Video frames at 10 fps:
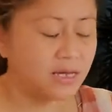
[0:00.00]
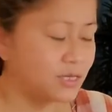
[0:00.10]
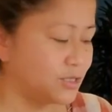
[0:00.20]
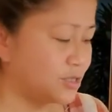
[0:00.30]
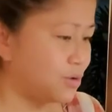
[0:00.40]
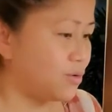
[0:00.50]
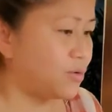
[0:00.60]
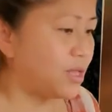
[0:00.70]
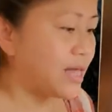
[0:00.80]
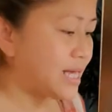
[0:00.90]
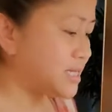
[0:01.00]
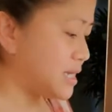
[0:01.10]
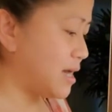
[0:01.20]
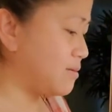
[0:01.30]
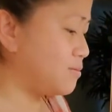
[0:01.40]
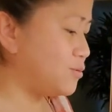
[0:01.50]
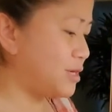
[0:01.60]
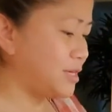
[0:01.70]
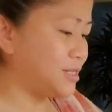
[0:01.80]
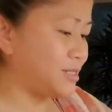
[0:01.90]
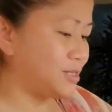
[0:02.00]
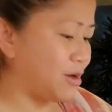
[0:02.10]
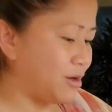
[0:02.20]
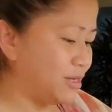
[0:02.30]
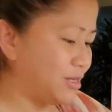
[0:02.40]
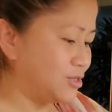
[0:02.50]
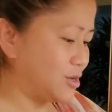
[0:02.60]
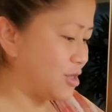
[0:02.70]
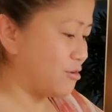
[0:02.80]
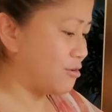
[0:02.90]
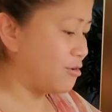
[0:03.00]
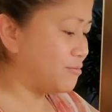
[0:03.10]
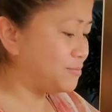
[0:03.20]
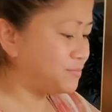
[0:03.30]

So the last time we saw each other